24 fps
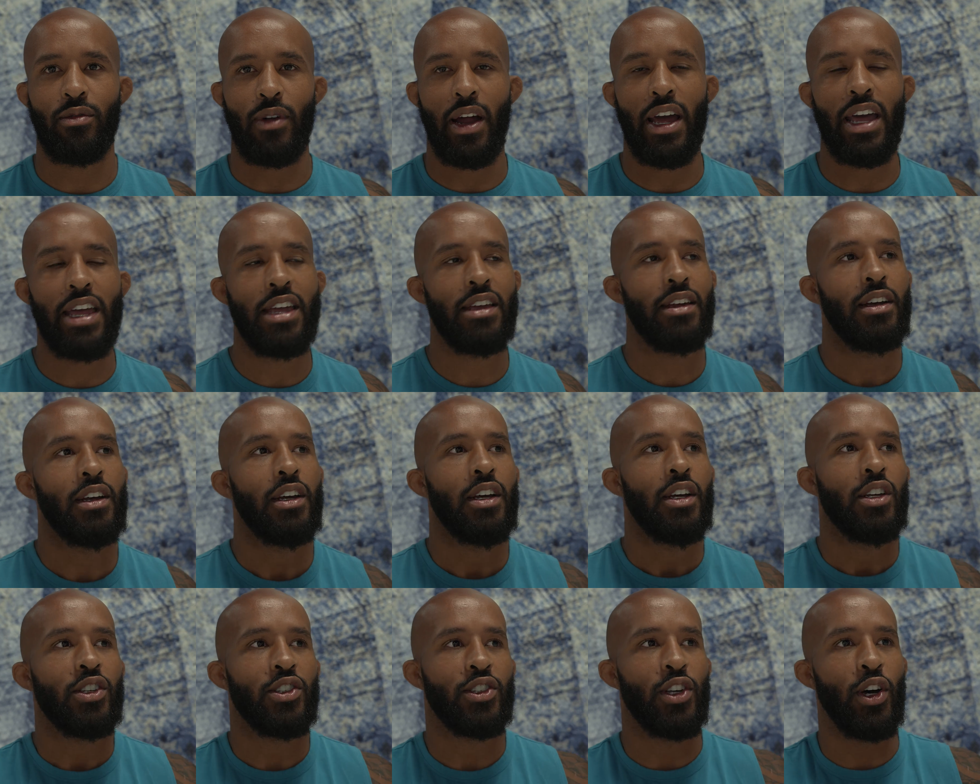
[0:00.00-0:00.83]
right?
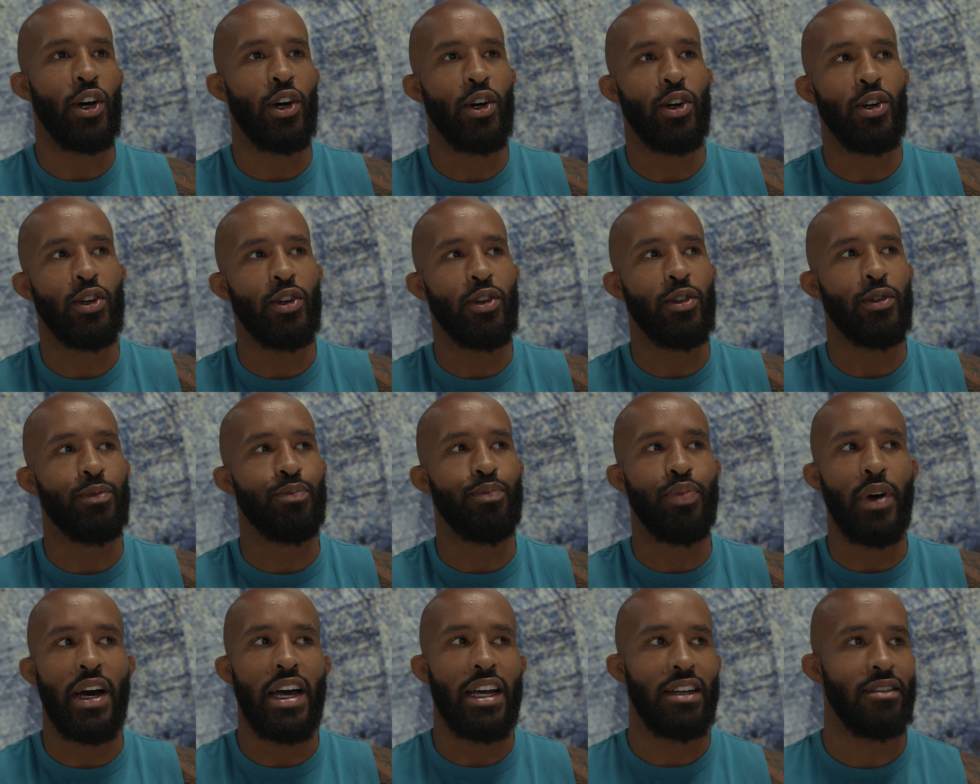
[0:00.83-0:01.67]
So,
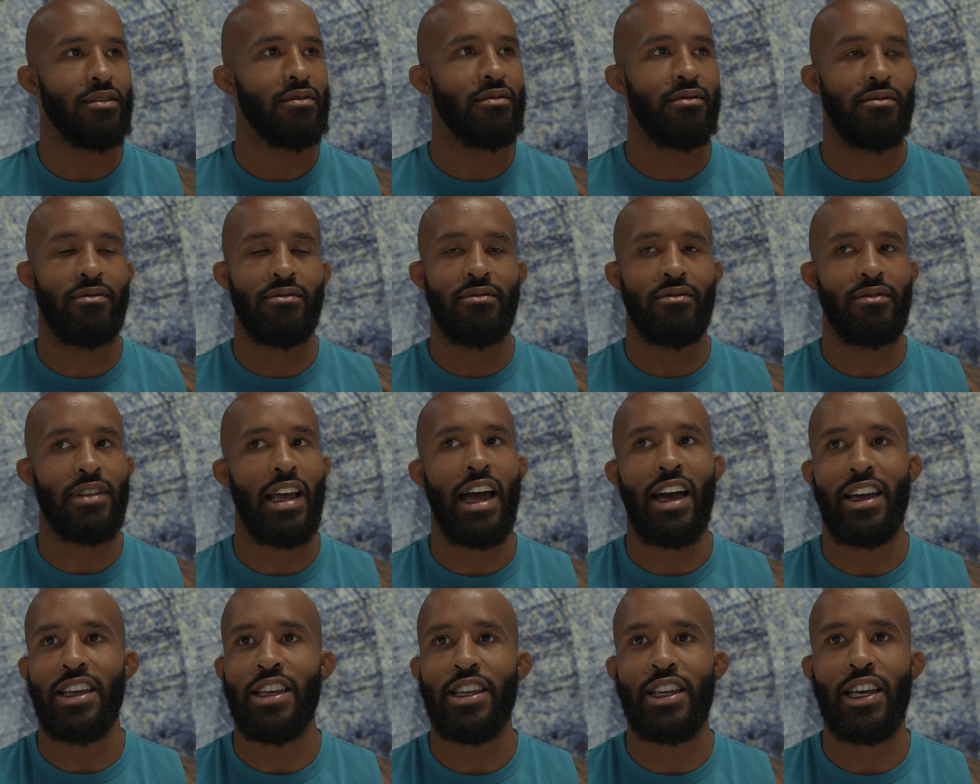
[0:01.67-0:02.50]
but
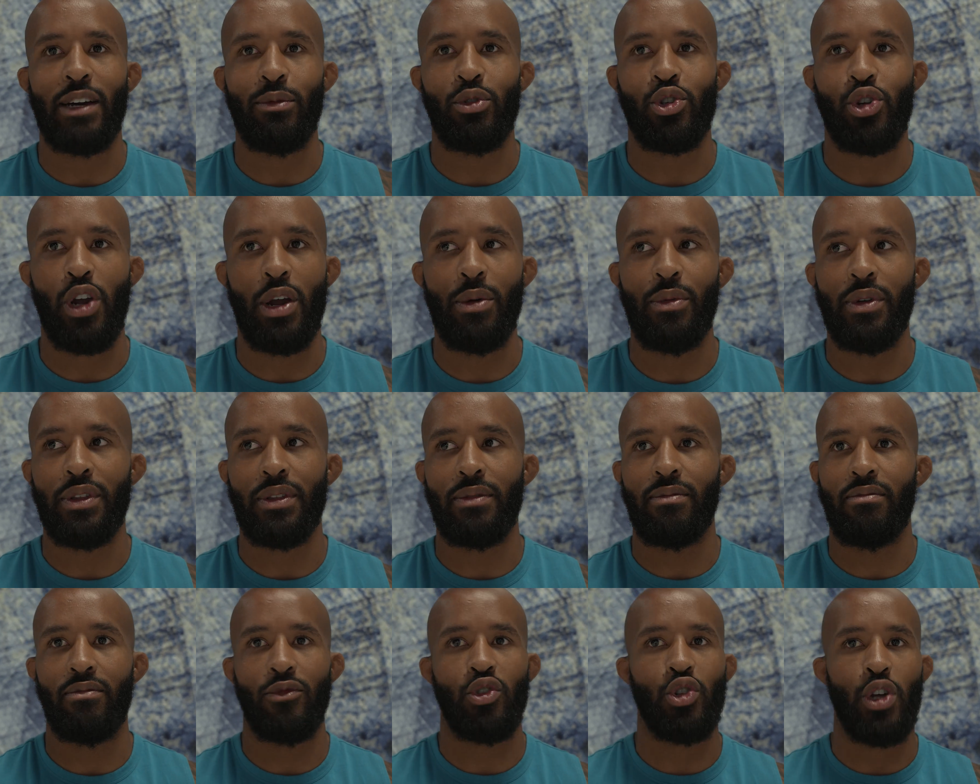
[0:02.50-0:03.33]
yeah, he come train with
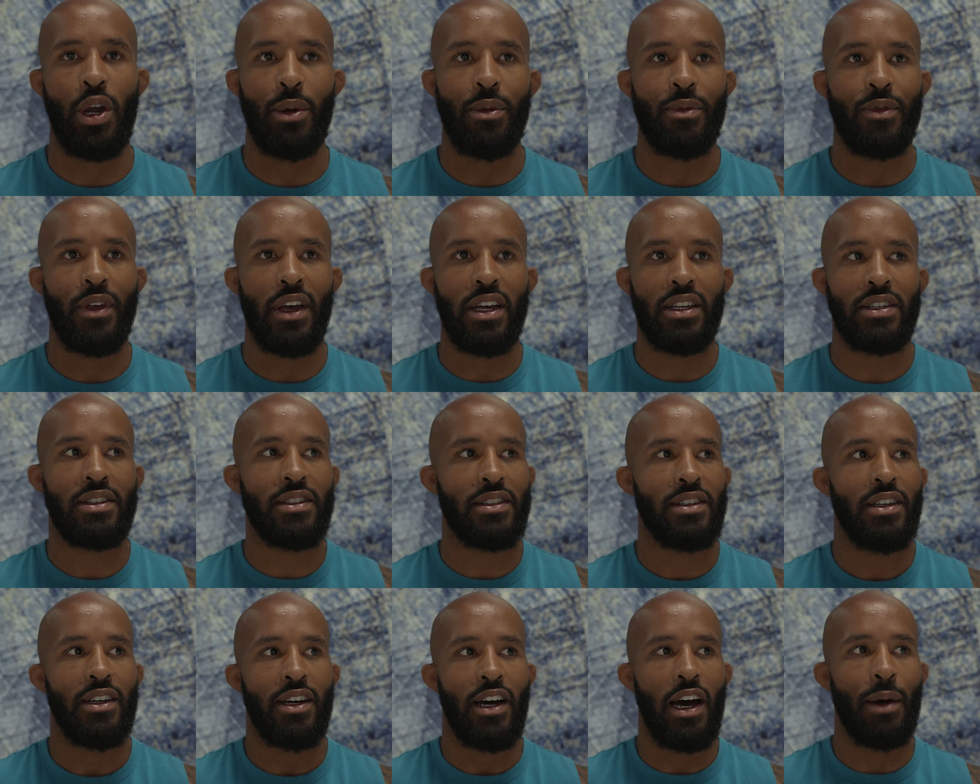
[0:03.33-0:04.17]

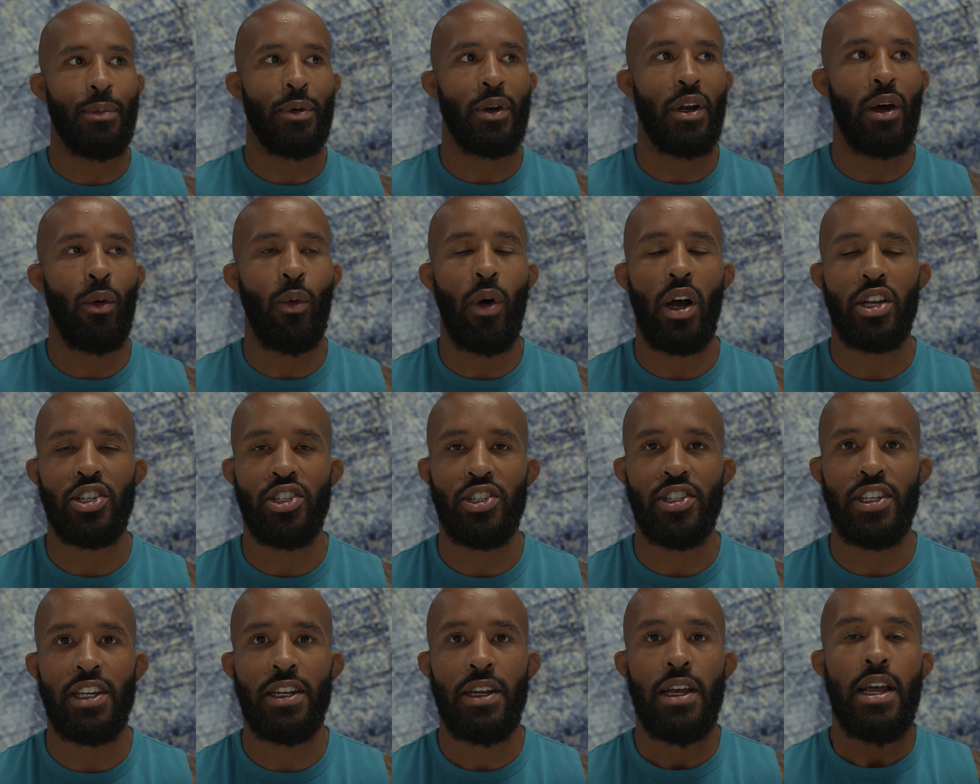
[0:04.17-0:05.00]
us up in
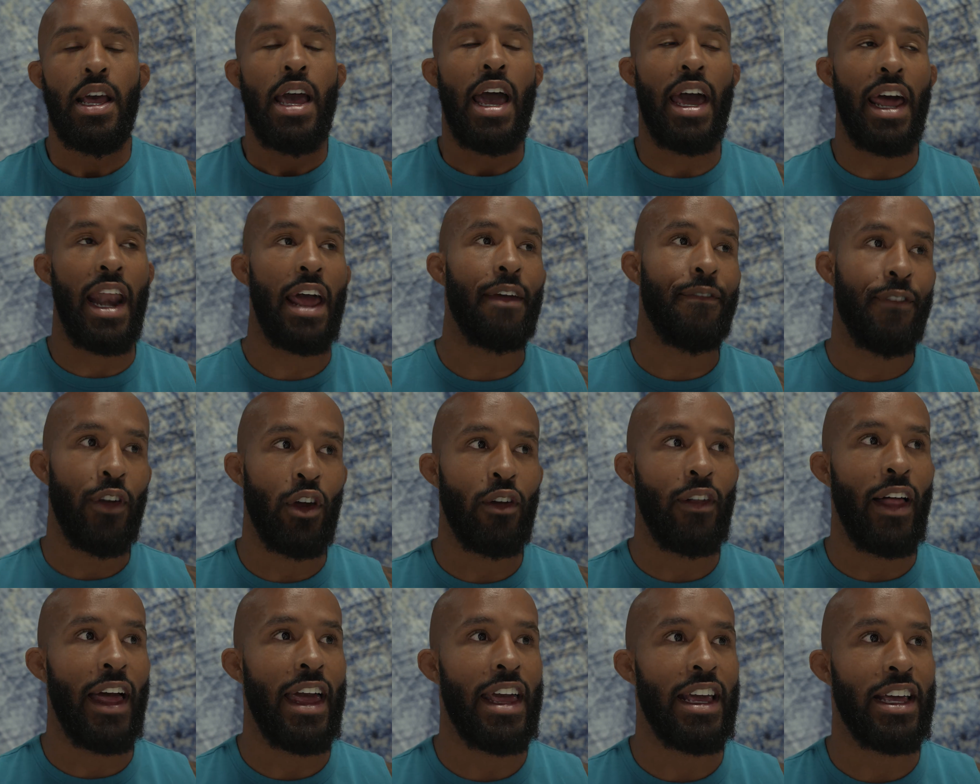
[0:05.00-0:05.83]
Washington, and I
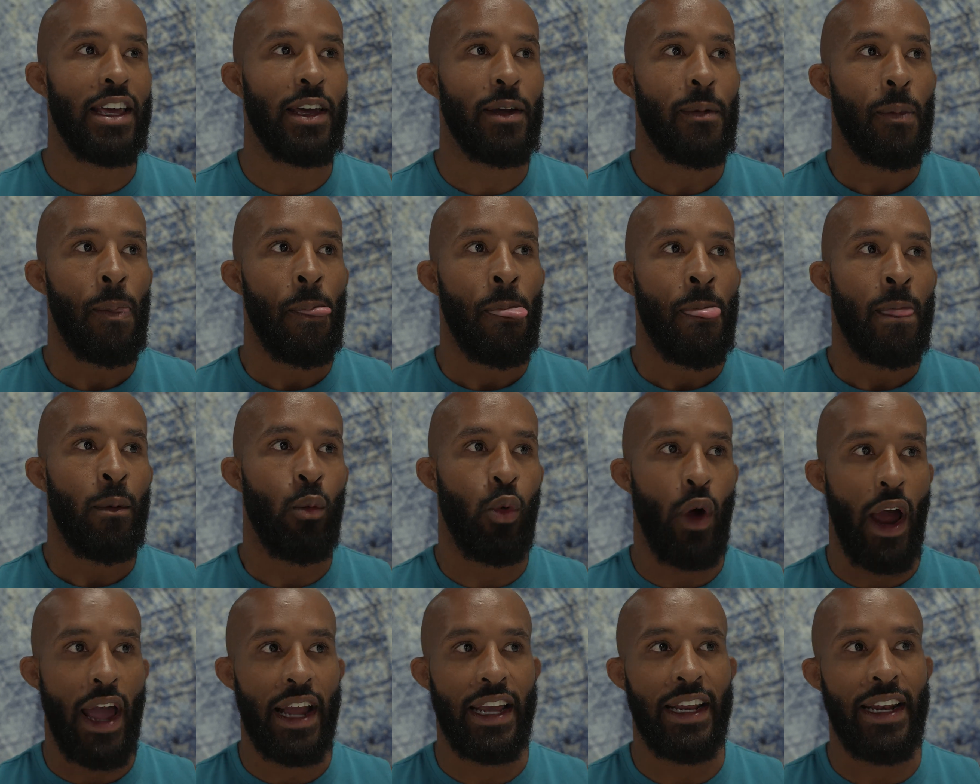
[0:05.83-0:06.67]
feel like
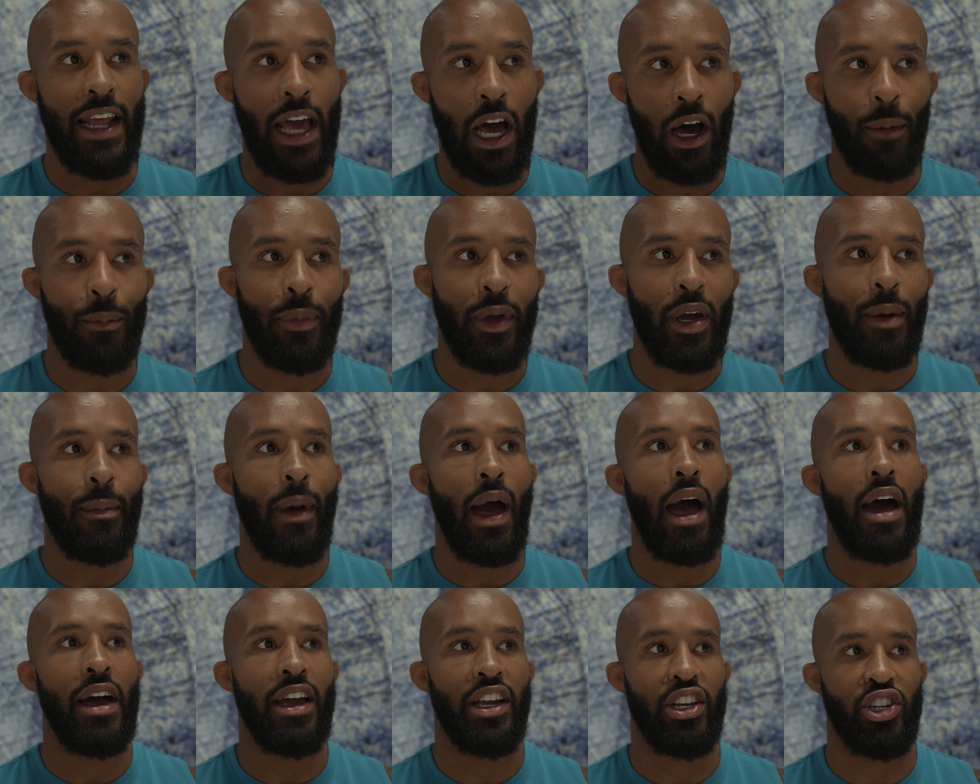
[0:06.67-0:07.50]
where I can help him
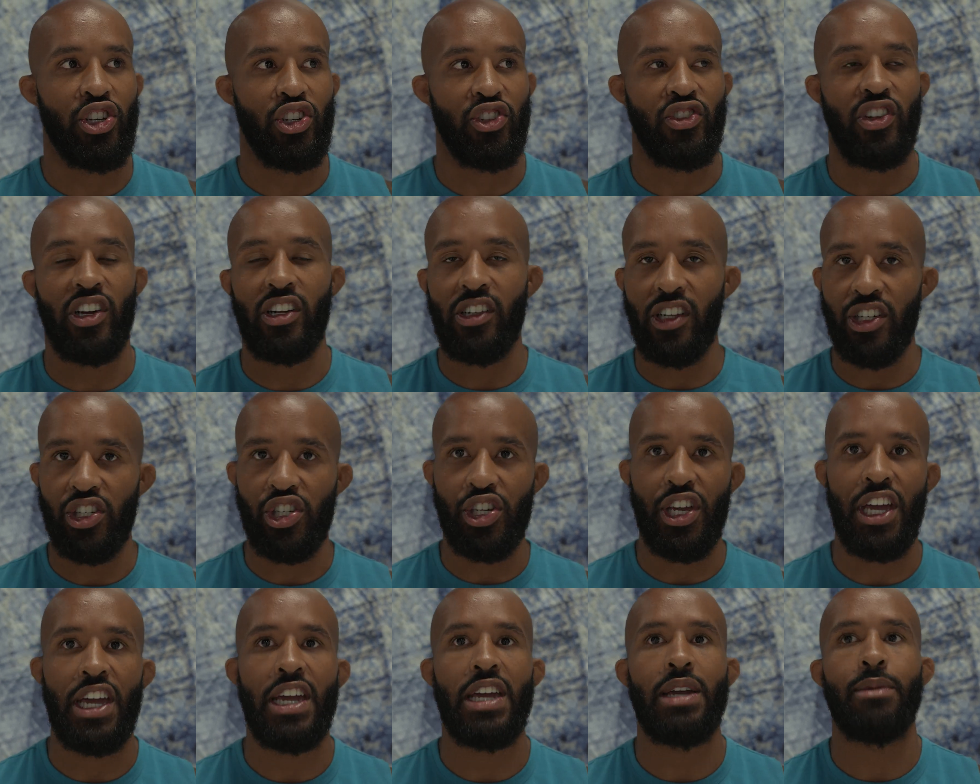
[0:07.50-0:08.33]
out is just a
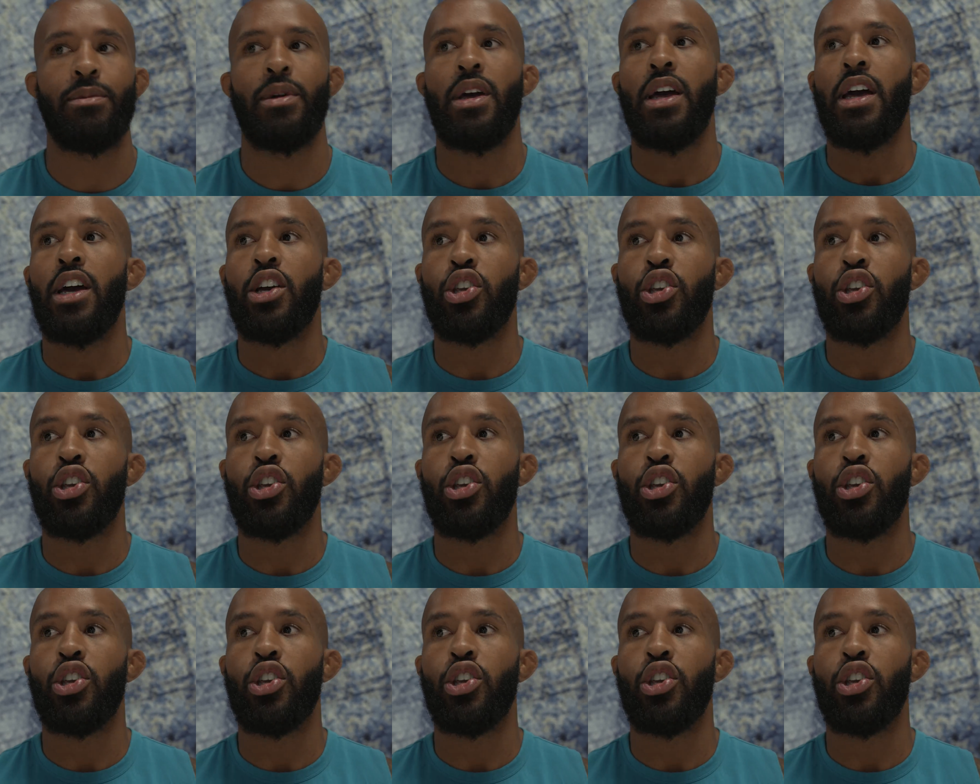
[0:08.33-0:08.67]
clinch game,